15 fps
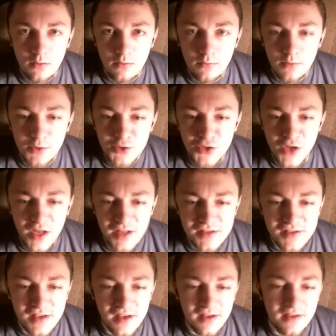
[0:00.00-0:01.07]
where's your
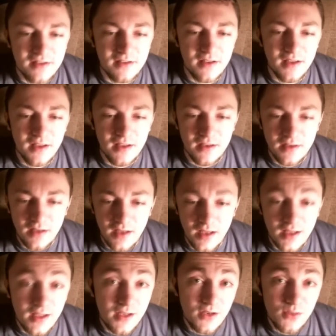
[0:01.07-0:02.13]
headset? And uh, I
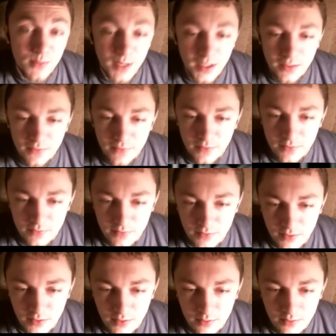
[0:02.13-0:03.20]
got a new microphone,
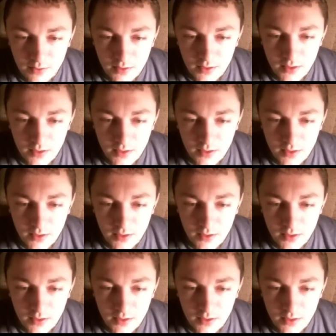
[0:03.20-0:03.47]
so